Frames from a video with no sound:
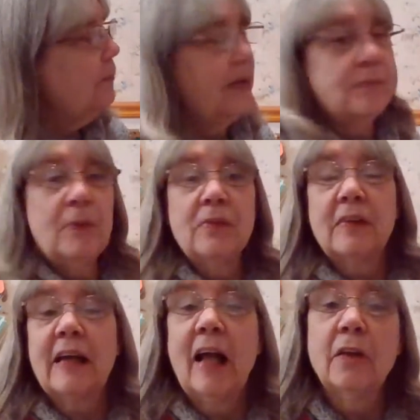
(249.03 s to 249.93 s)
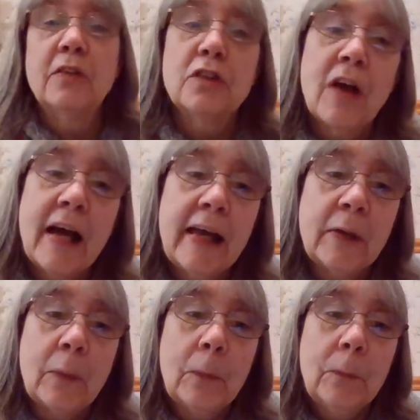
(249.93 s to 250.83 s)
am I supposed to color the
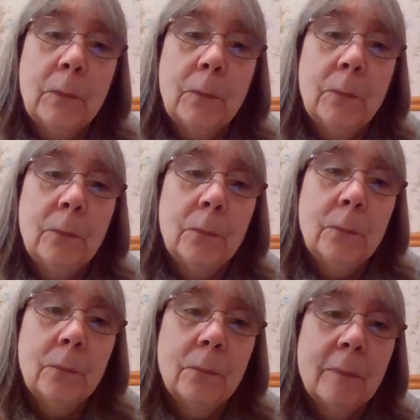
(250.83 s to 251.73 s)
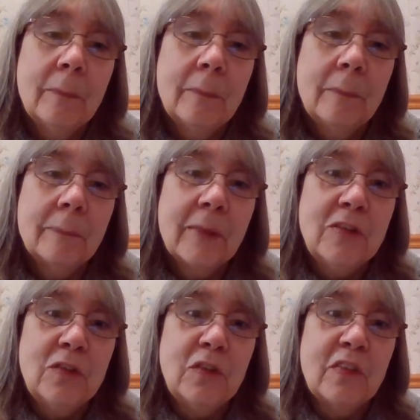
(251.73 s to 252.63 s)
triangle? Can
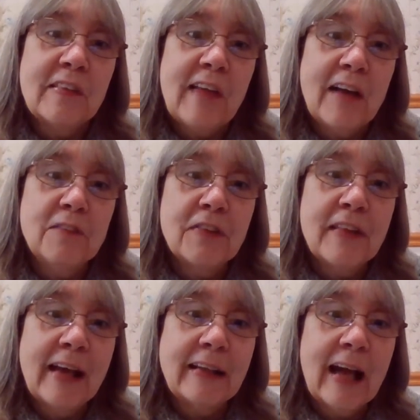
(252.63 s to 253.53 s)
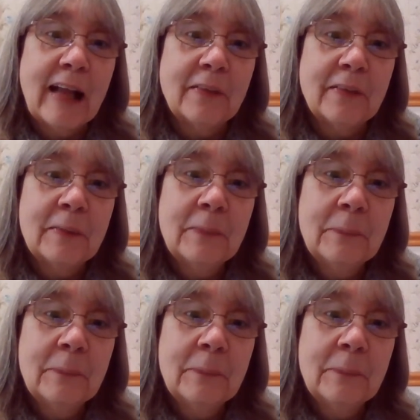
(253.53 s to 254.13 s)
you do the sign for that color?